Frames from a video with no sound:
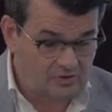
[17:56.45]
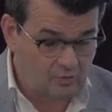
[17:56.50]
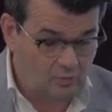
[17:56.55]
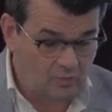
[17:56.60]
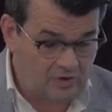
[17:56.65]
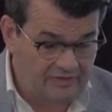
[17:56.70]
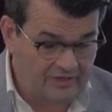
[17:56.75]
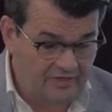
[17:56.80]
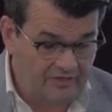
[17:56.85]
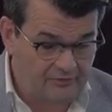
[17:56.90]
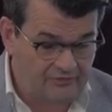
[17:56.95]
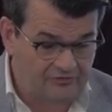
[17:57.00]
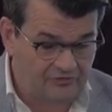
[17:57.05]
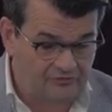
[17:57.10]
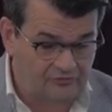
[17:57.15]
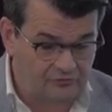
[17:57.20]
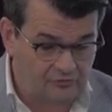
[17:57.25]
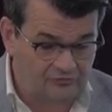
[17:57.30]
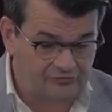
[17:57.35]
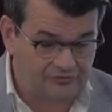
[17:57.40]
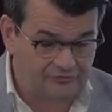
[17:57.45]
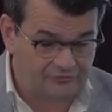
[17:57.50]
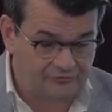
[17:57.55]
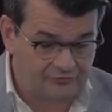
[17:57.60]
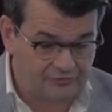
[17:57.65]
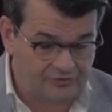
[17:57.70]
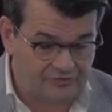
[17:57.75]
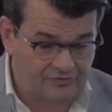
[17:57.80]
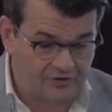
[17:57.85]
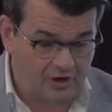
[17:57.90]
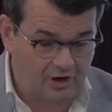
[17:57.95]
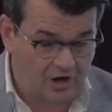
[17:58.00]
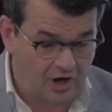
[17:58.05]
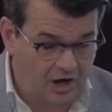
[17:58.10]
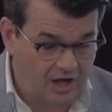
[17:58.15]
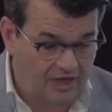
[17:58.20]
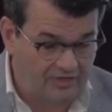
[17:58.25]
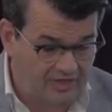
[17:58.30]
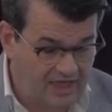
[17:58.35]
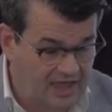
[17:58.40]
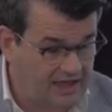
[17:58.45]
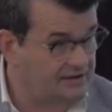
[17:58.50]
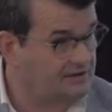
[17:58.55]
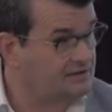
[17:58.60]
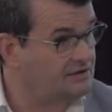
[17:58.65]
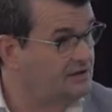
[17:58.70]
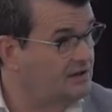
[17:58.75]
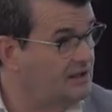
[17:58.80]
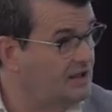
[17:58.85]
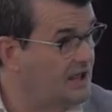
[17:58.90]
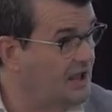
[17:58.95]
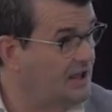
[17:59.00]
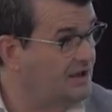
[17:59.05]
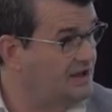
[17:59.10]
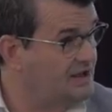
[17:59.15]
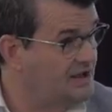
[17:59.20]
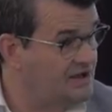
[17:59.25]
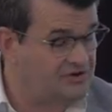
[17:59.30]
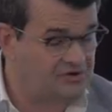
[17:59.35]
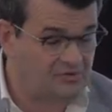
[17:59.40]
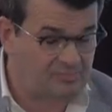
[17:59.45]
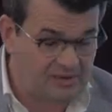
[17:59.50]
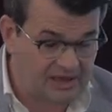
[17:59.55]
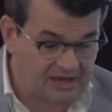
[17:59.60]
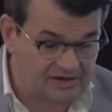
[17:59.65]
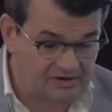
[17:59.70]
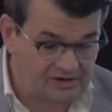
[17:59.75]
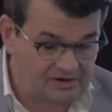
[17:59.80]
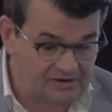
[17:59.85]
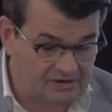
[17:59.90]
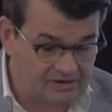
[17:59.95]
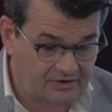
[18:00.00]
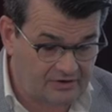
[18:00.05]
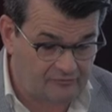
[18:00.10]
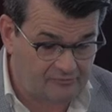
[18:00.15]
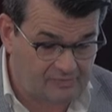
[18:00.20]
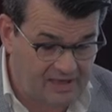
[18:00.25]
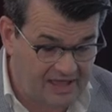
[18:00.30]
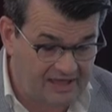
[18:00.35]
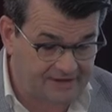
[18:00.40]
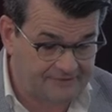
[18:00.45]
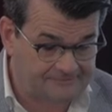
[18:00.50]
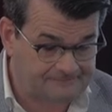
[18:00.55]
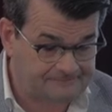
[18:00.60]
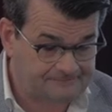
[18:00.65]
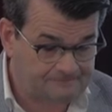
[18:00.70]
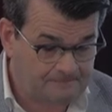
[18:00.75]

whether there is a source of truth higher than and independent of man.